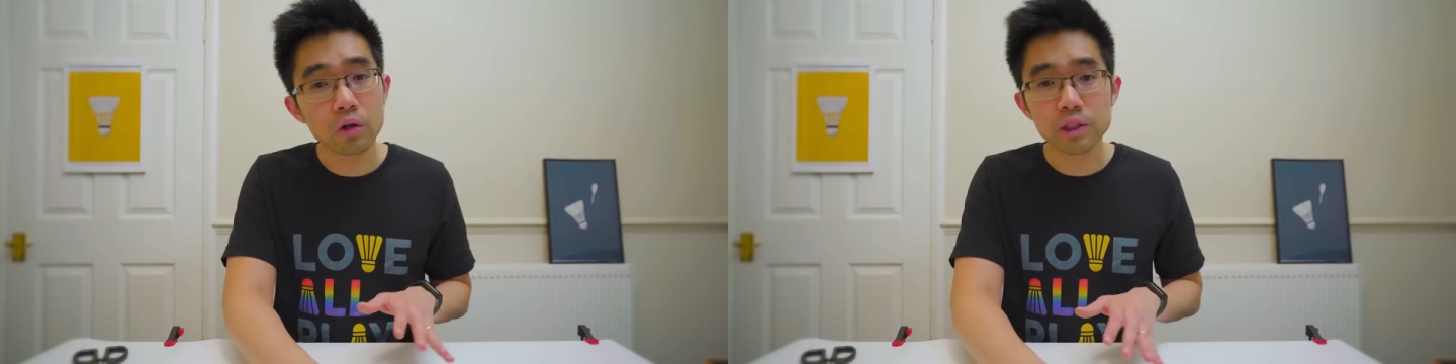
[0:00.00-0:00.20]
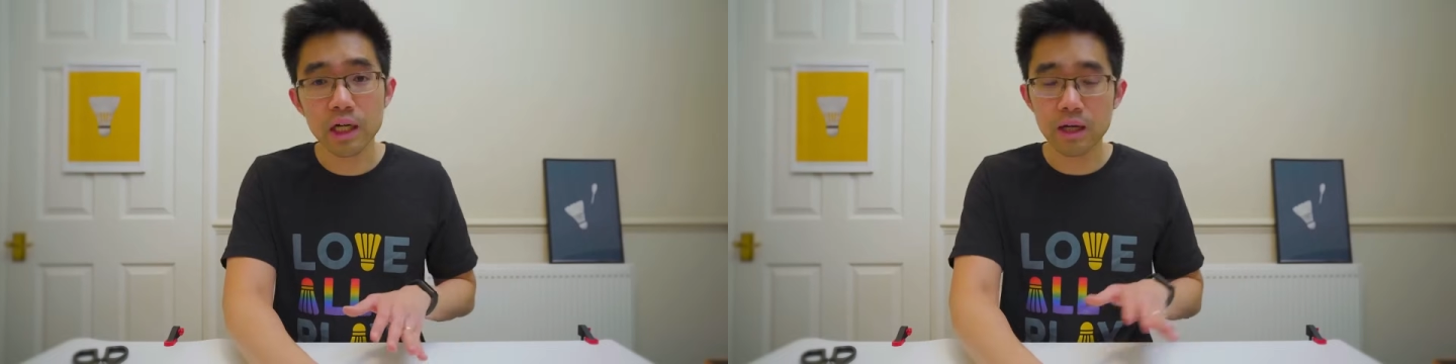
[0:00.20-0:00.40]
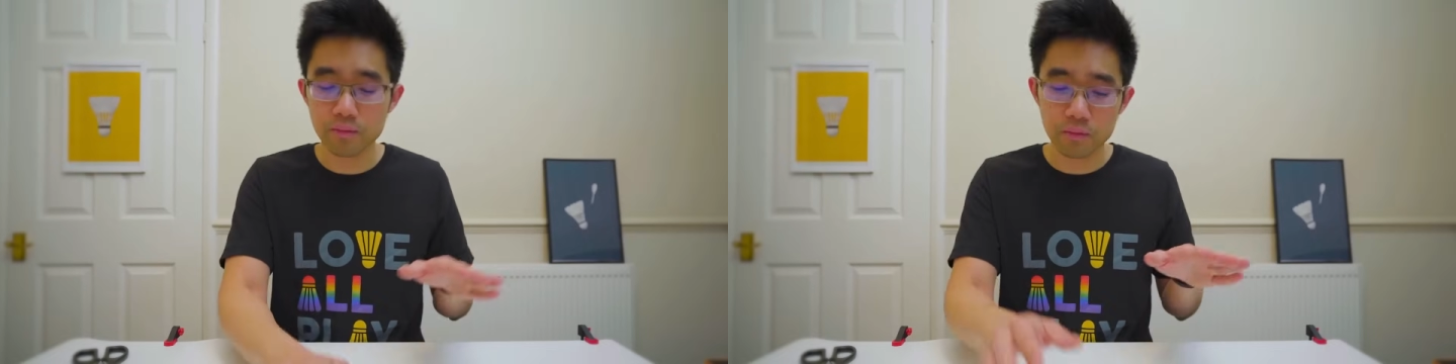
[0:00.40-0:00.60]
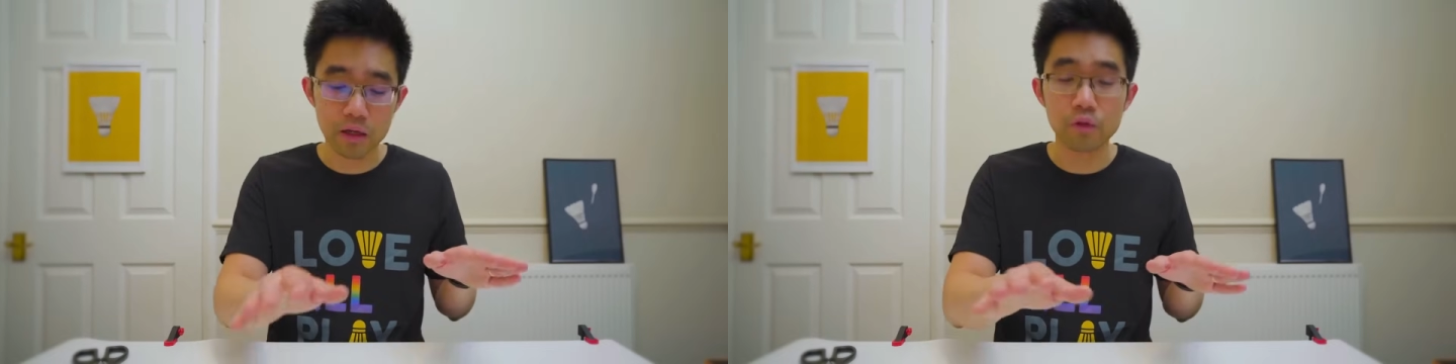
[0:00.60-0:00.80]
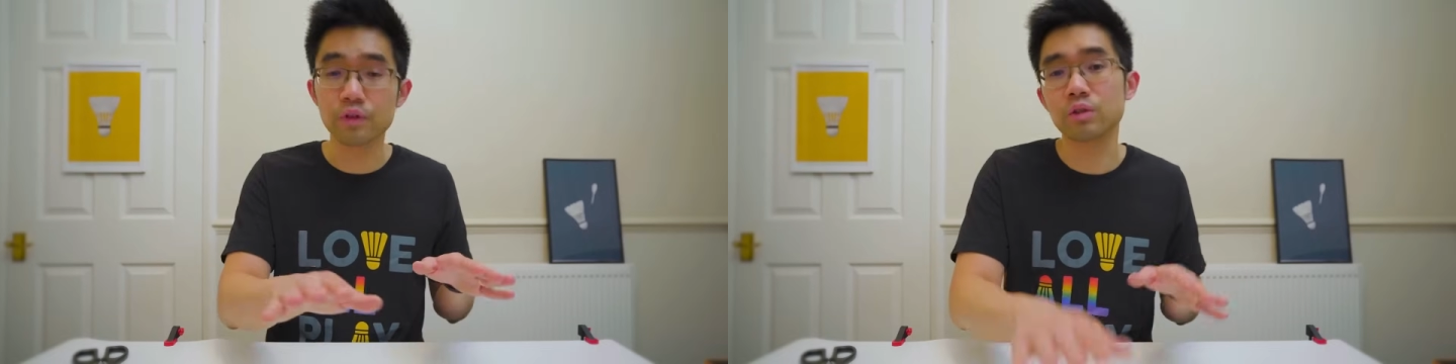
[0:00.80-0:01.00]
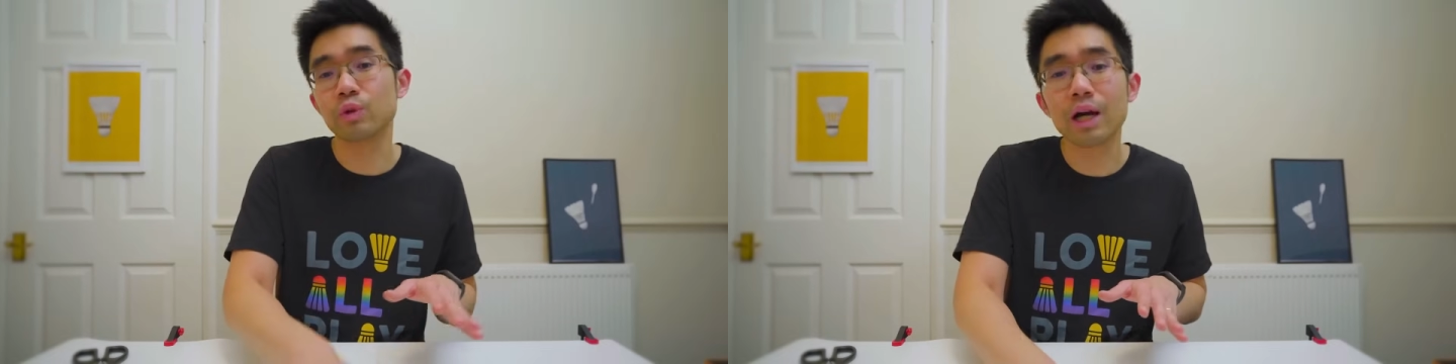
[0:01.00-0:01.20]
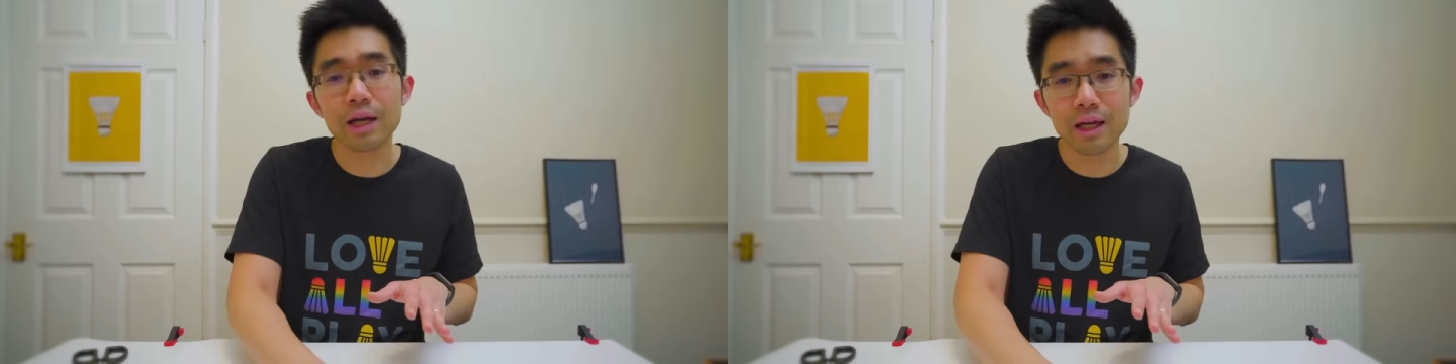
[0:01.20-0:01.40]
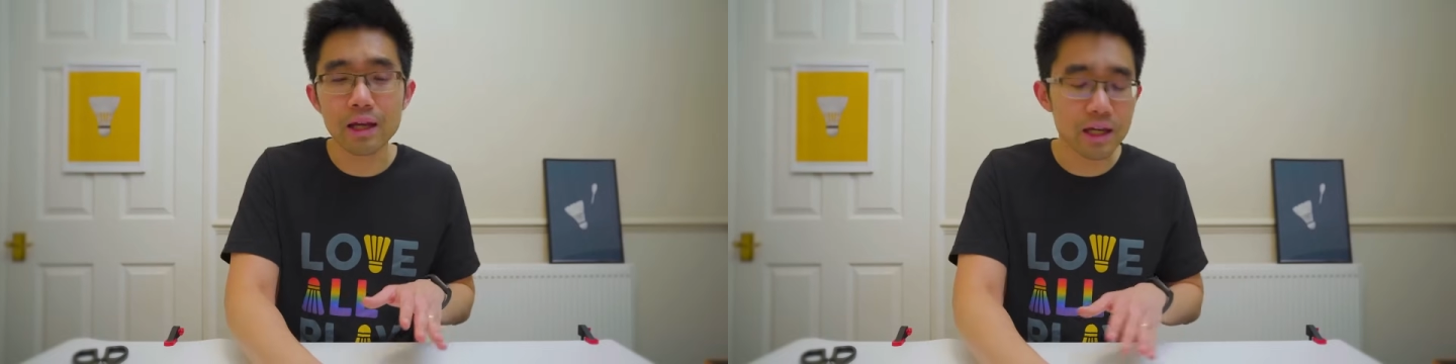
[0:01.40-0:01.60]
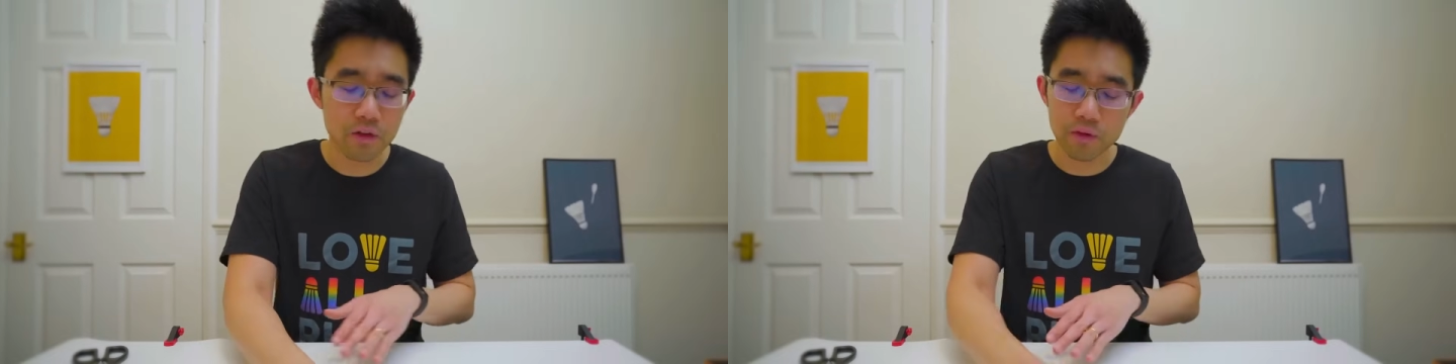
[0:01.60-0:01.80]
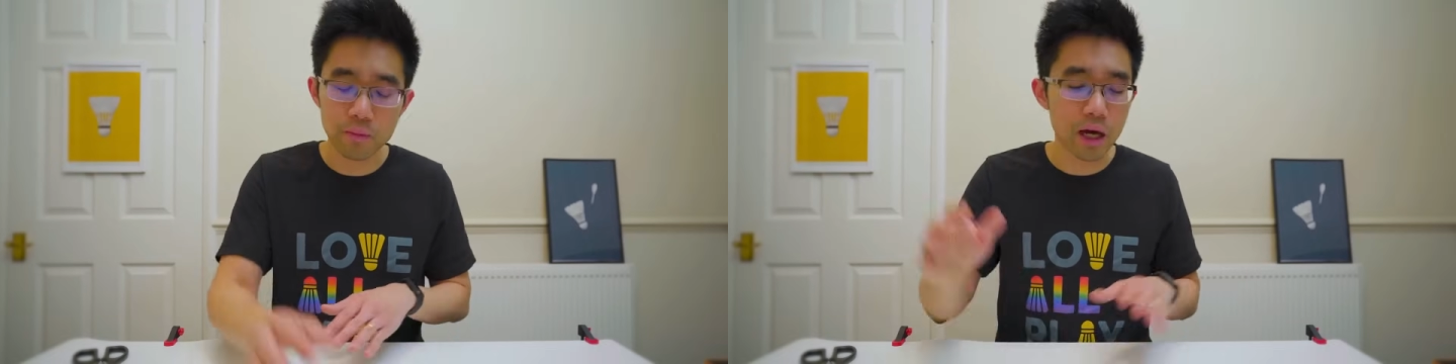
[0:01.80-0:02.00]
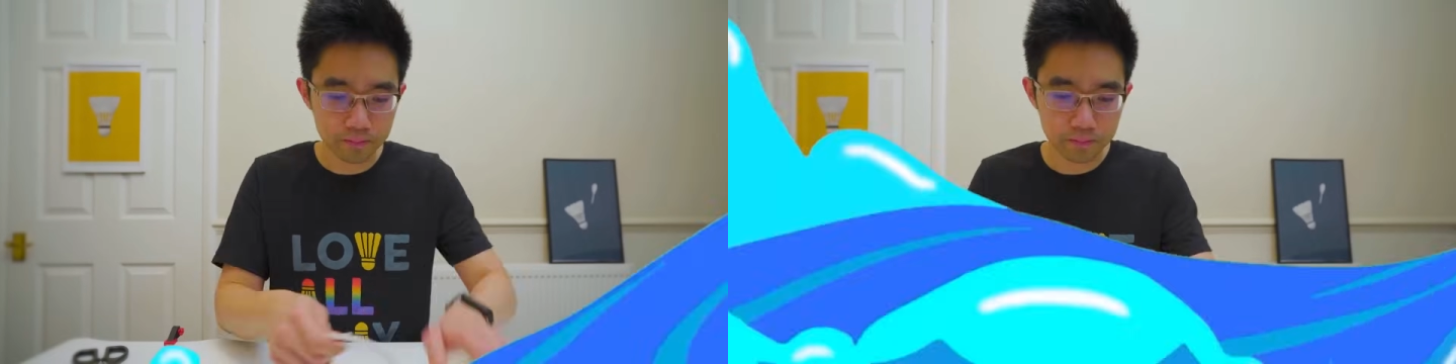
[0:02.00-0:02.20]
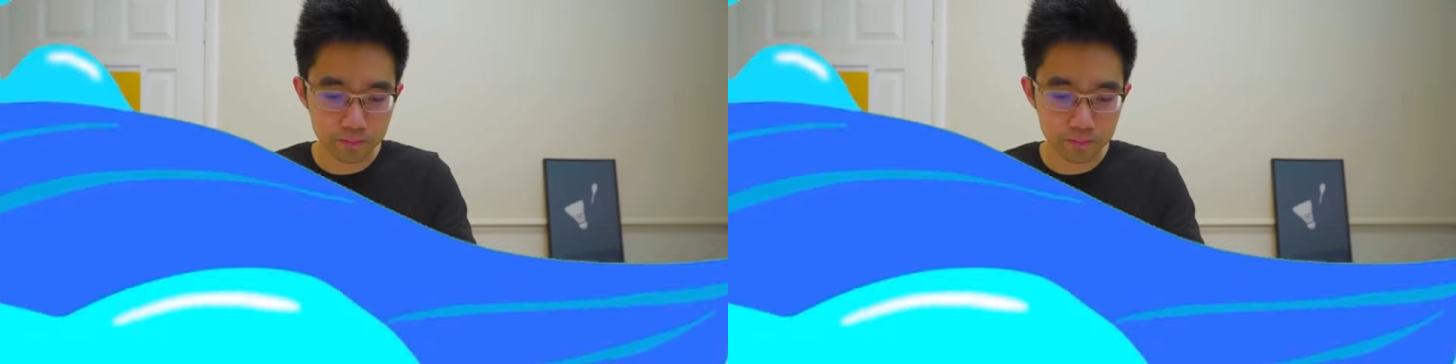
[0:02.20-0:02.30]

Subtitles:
time, and obviously we can't get any of them now.